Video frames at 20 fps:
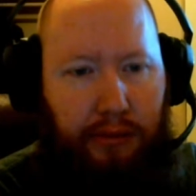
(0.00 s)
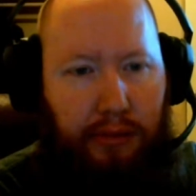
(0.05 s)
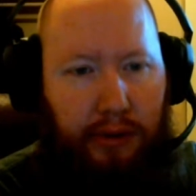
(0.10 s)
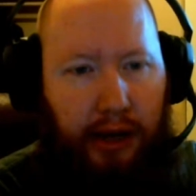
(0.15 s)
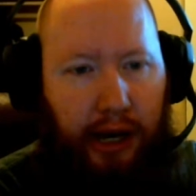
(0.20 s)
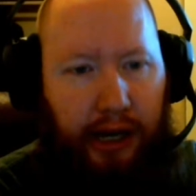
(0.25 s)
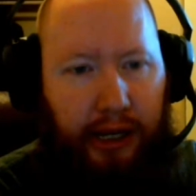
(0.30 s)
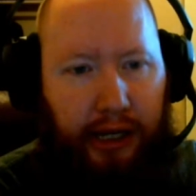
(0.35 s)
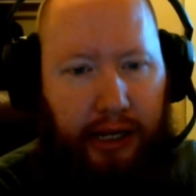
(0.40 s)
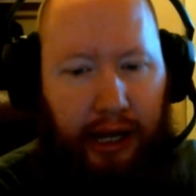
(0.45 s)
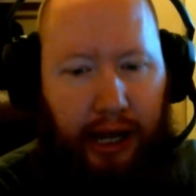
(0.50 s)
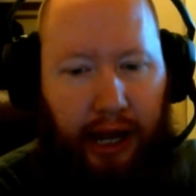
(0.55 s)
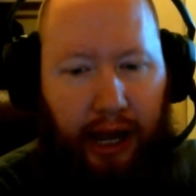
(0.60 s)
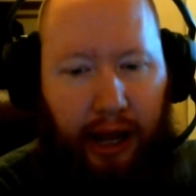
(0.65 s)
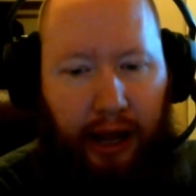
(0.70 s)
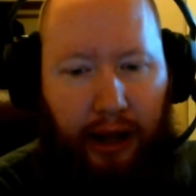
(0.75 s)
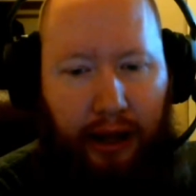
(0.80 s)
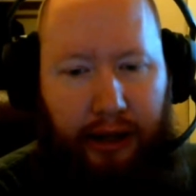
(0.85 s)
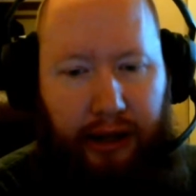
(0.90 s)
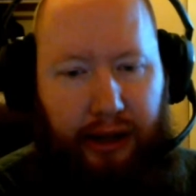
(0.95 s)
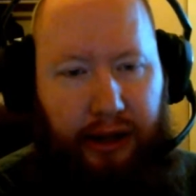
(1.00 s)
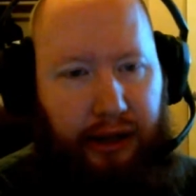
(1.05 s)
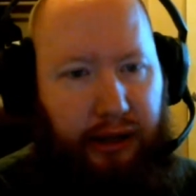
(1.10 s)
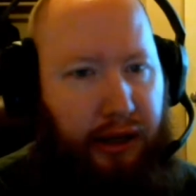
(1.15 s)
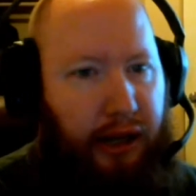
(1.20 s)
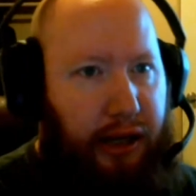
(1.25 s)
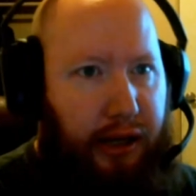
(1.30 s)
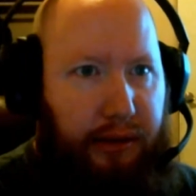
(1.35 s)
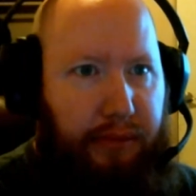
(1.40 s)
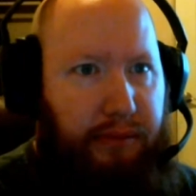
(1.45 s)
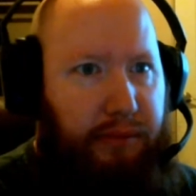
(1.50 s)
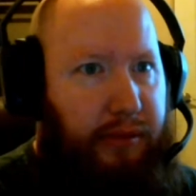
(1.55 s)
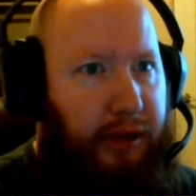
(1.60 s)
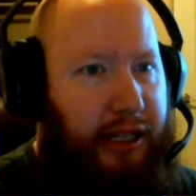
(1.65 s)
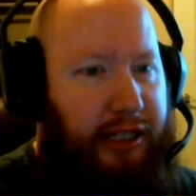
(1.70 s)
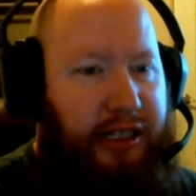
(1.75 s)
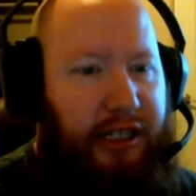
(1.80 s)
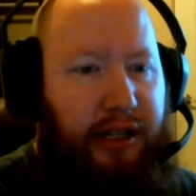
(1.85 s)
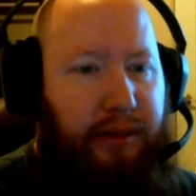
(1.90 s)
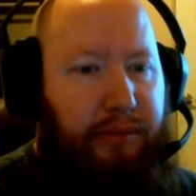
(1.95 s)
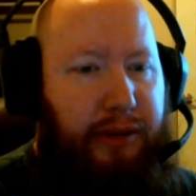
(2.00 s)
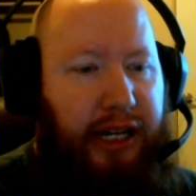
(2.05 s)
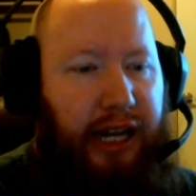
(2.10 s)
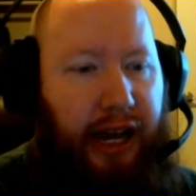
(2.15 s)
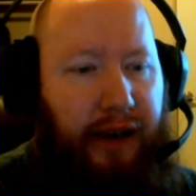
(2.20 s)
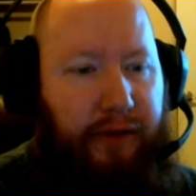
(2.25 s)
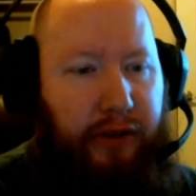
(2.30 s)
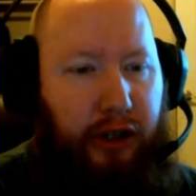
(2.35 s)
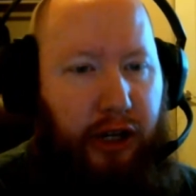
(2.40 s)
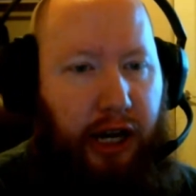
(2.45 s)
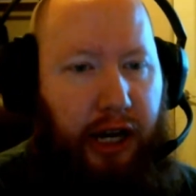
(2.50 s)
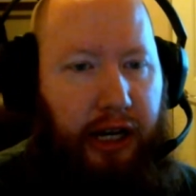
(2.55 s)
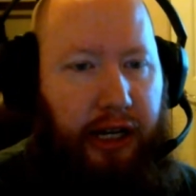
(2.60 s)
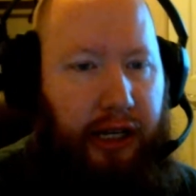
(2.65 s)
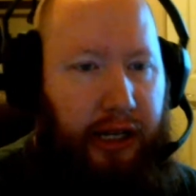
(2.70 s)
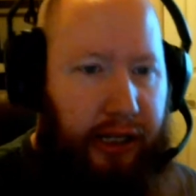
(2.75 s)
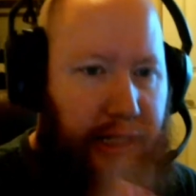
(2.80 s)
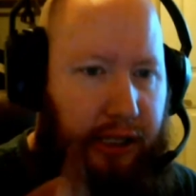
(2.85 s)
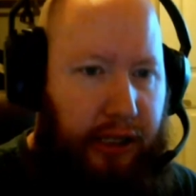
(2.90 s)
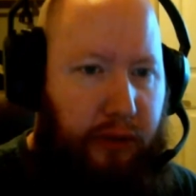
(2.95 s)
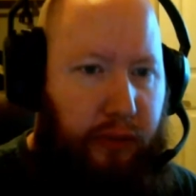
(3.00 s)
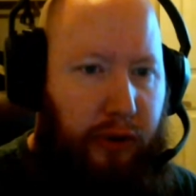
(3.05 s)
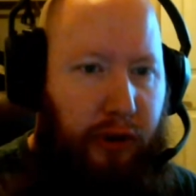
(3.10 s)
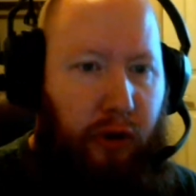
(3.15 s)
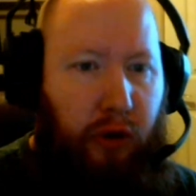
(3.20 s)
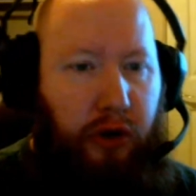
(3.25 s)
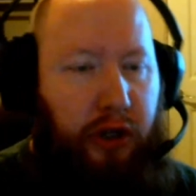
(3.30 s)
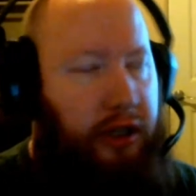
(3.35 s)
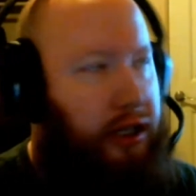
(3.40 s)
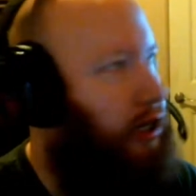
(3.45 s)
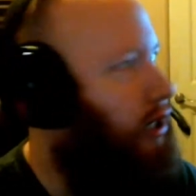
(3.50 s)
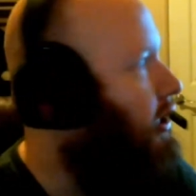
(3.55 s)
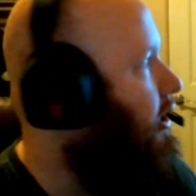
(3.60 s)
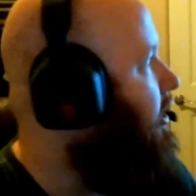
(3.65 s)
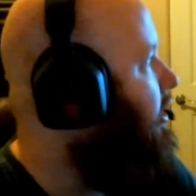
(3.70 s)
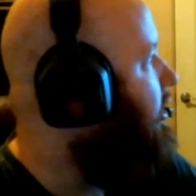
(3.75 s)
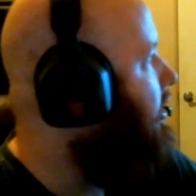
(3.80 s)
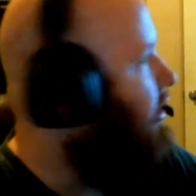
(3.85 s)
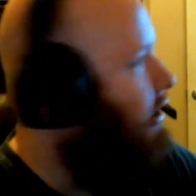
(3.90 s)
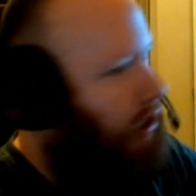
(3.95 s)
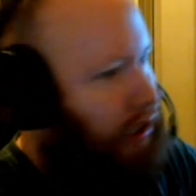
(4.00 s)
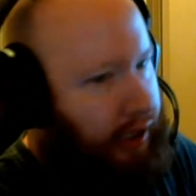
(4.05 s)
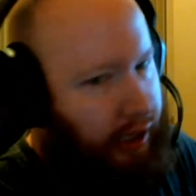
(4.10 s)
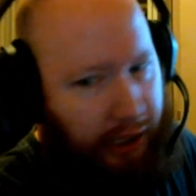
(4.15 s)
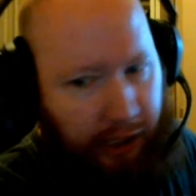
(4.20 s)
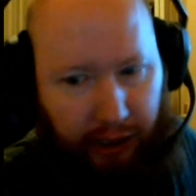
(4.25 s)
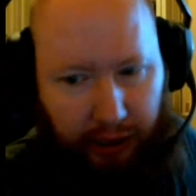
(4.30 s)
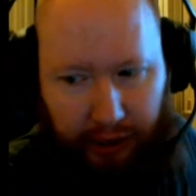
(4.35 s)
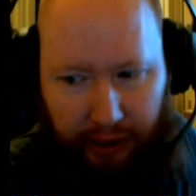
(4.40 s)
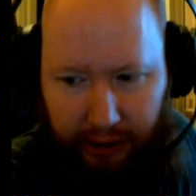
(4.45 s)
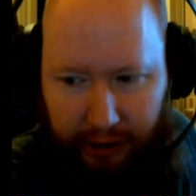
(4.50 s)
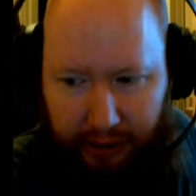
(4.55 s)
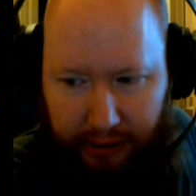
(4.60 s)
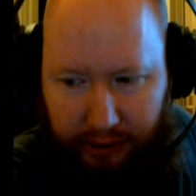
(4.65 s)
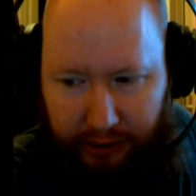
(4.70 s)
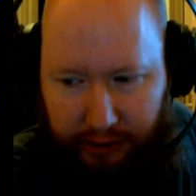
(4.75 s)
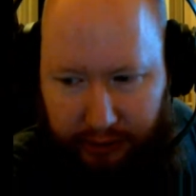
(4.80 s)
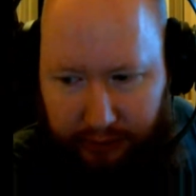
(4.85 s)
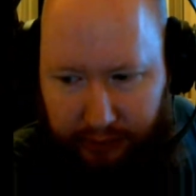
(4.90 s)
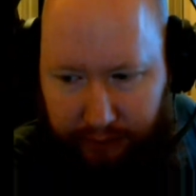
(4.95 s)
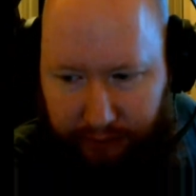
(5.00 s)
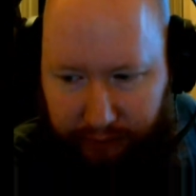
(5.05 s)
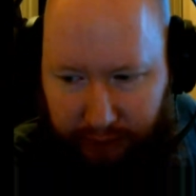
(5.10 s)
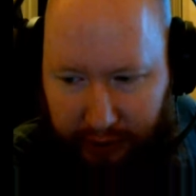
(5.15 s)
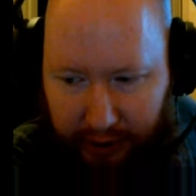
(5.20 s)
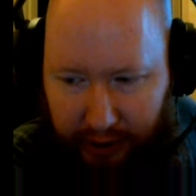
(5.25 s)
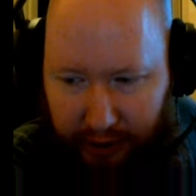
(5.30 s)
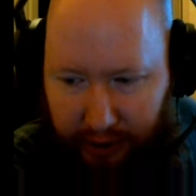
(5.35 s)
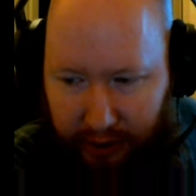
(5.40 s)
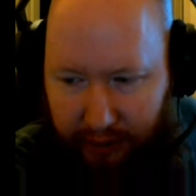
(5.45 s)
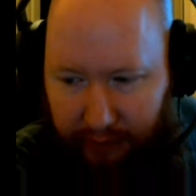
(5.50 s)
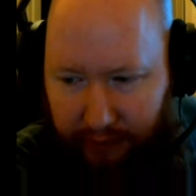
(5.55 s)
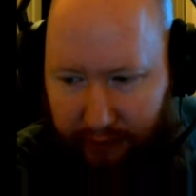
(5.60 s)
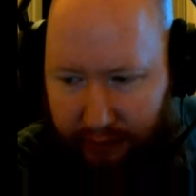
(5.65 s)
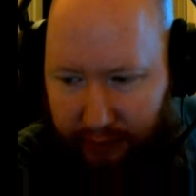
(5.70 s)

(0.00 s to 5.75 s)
like less than a minute after I ended the recording there. Here, it's freaking